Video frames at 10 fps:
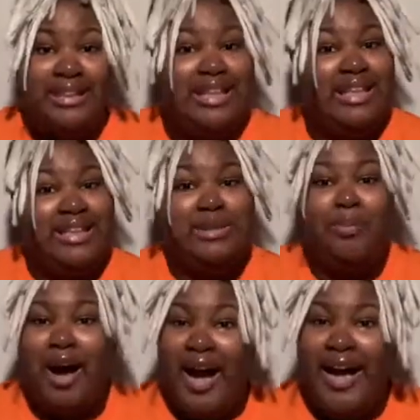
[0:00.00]
to this
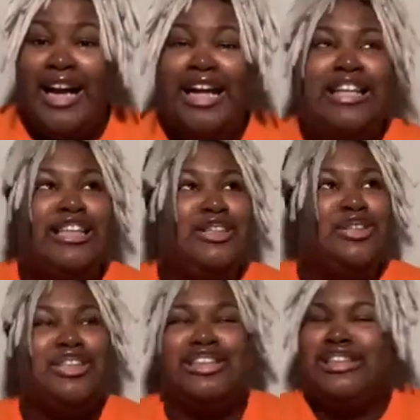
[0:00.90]
part, then you
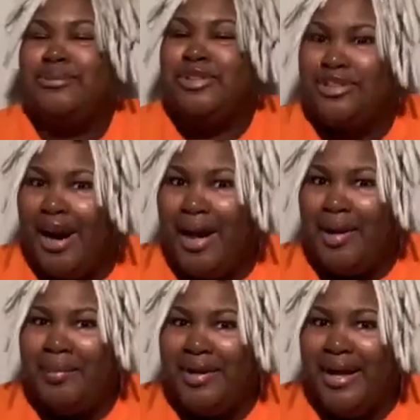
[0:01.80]
should just
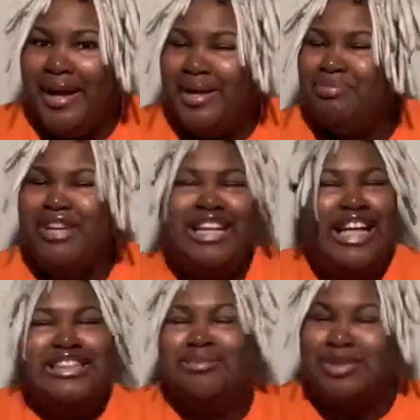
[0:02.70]
subscribe, okay? Hit
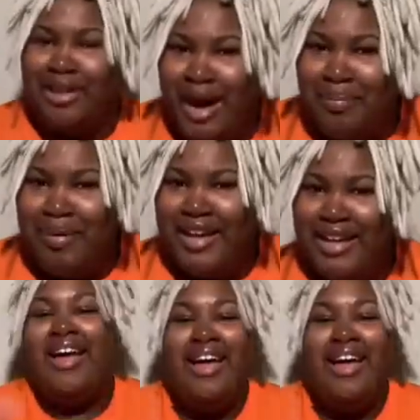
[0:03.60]
that subscribe button.